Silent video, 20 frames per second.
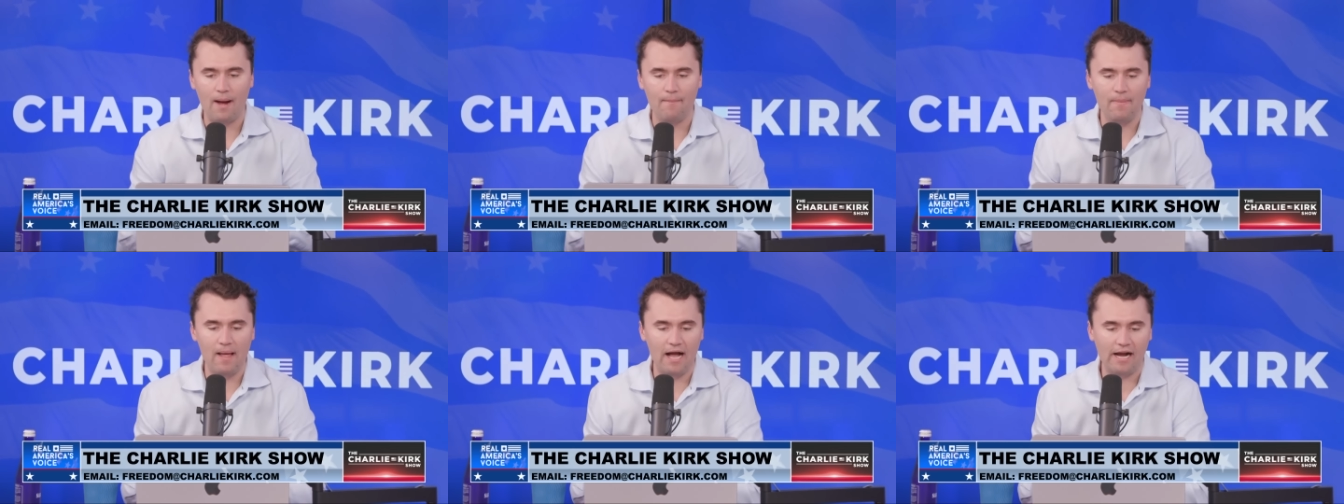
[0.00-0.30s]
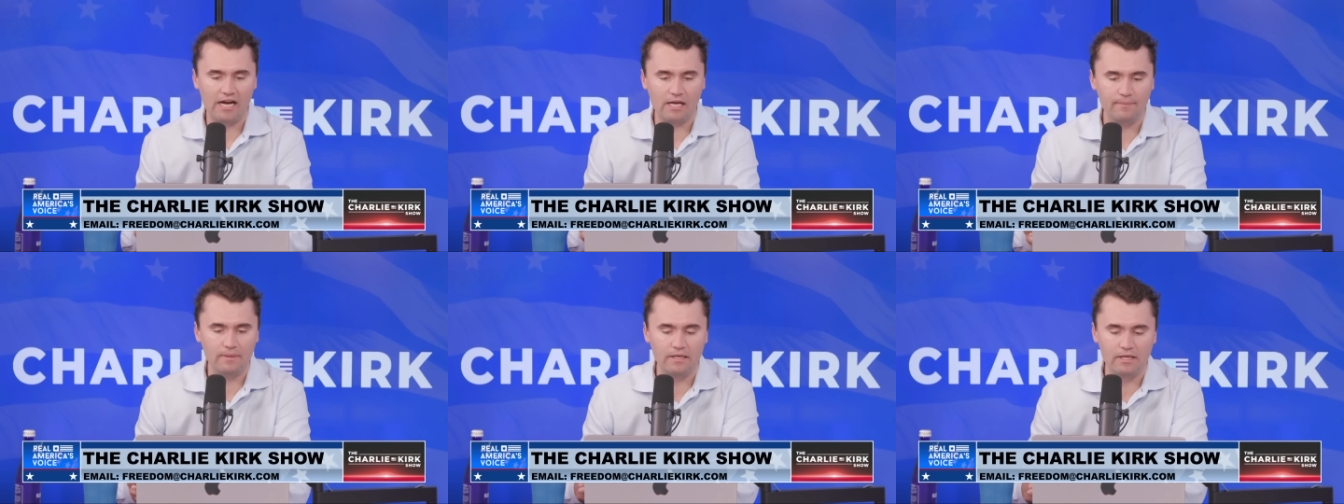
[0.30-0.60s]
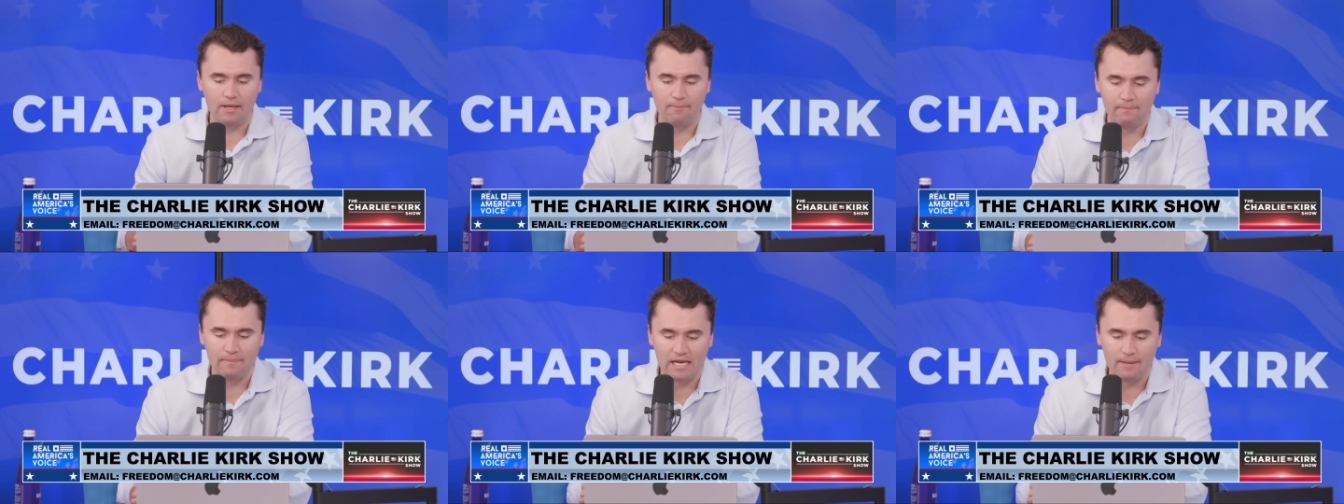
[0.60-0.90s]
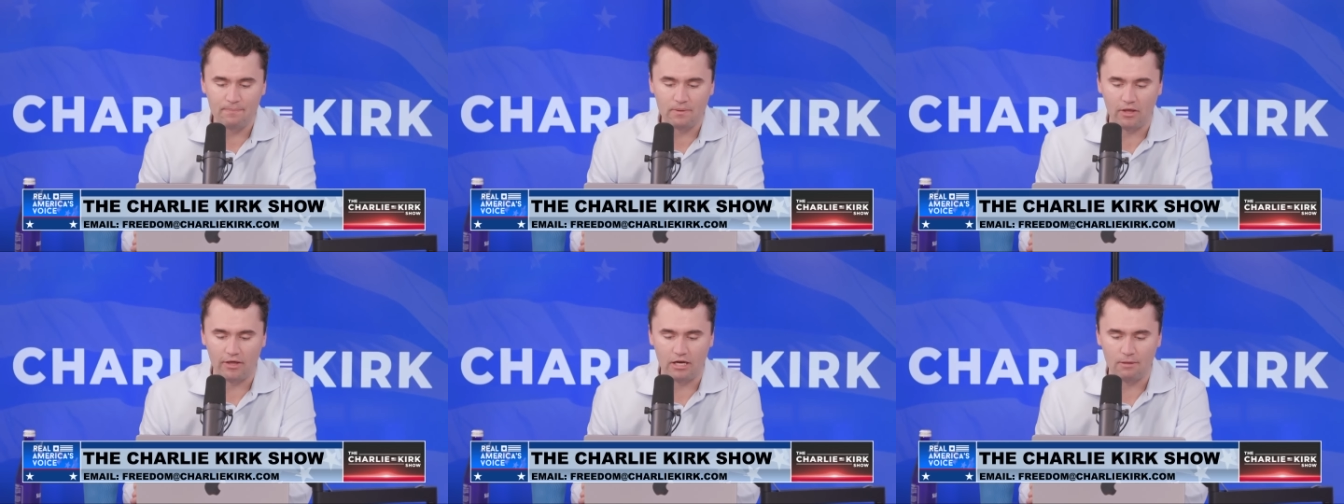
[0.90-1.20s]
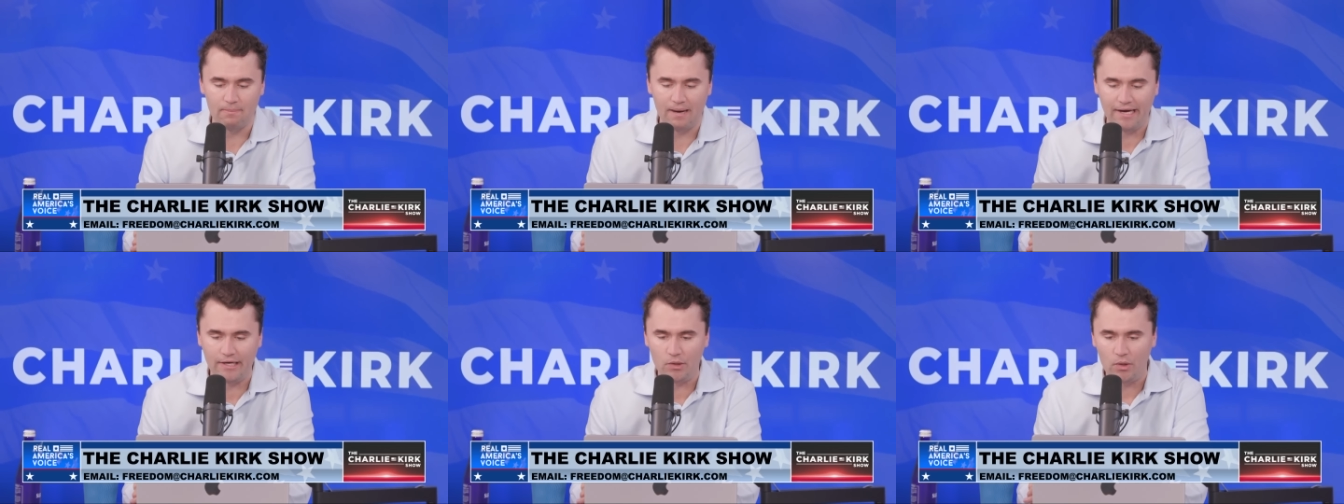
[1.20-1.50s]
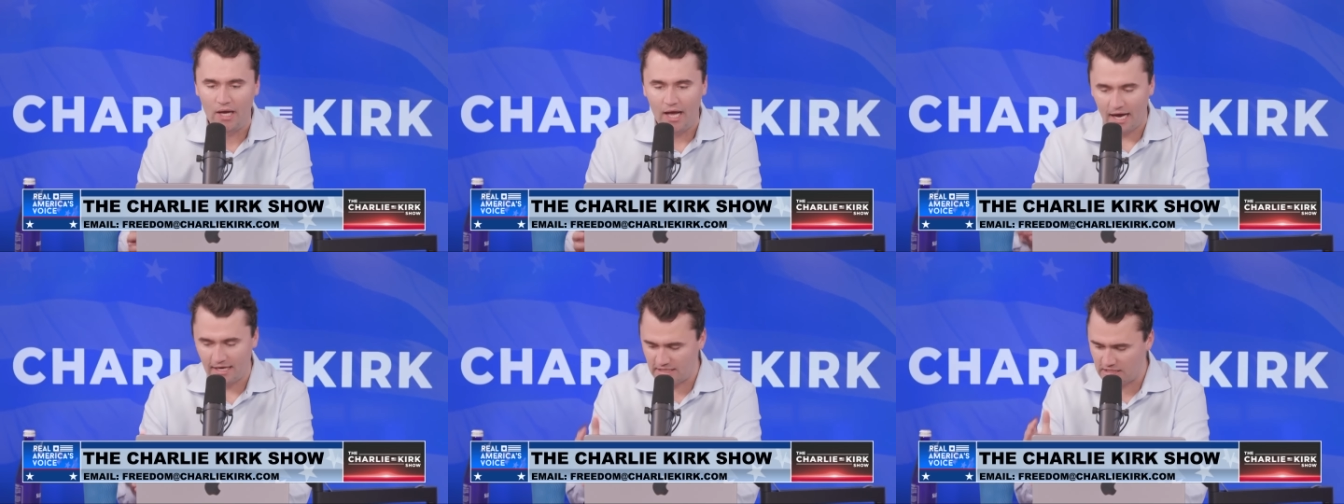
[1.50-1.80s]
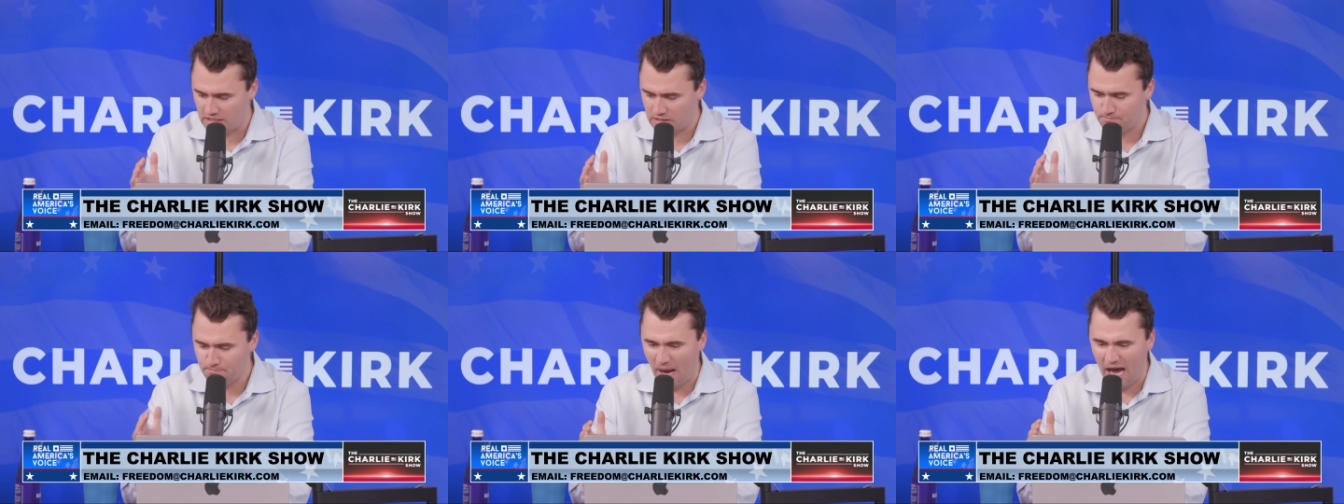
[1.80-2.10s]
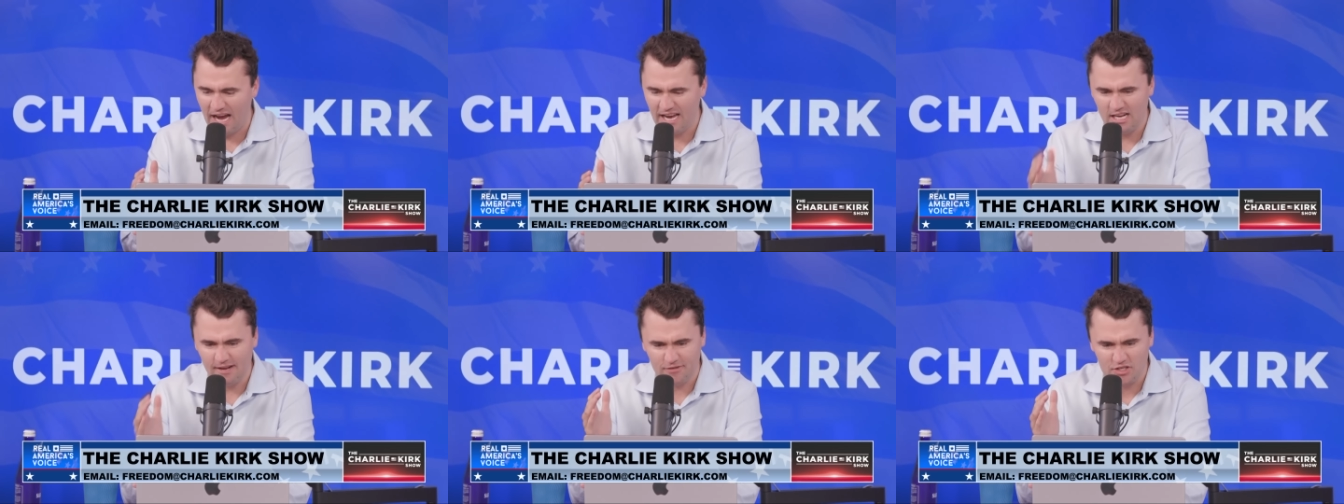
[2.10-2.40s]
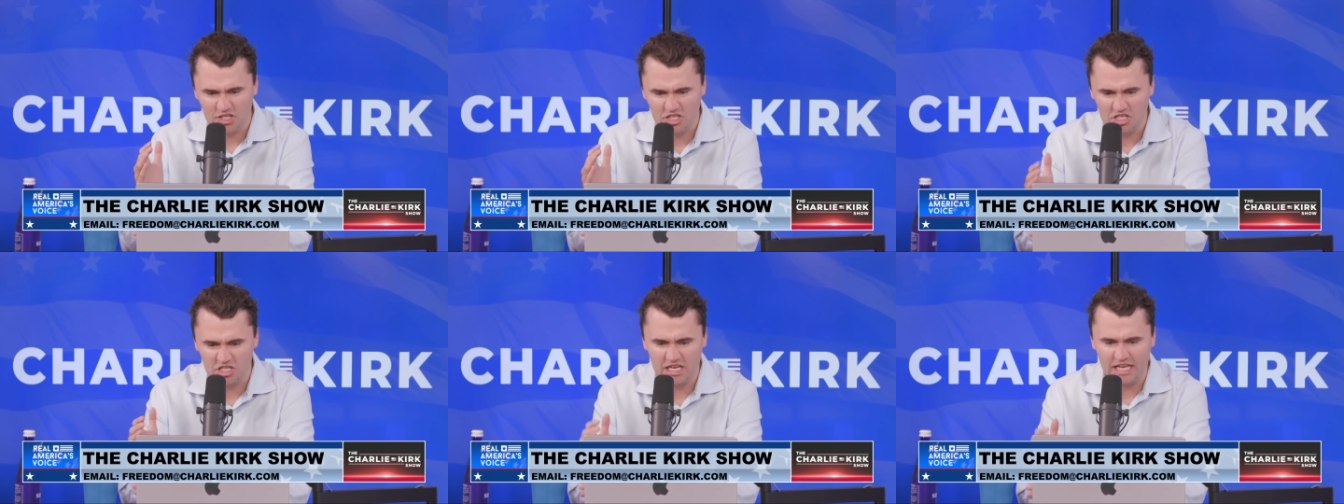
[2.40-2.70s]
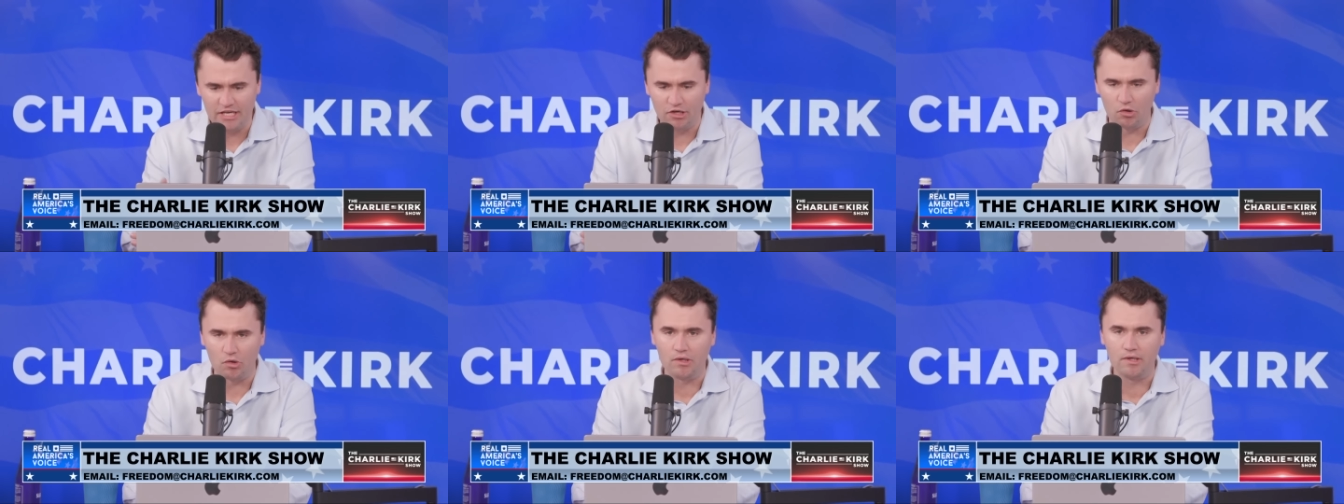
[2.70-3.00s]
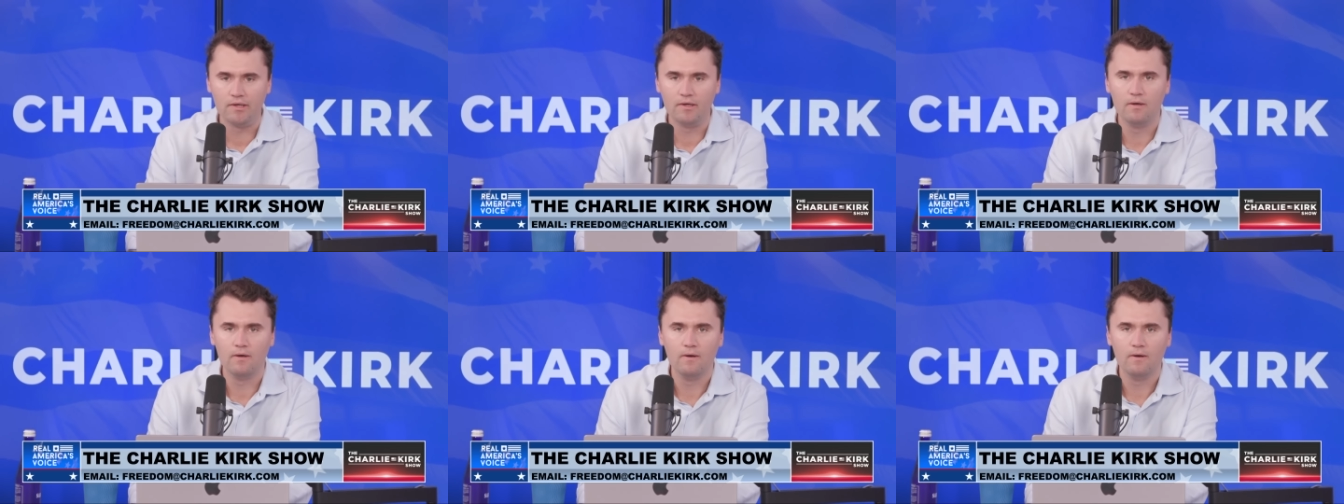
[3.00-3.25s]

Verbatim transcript: I'm not going to be manipulated by you. A spine of steel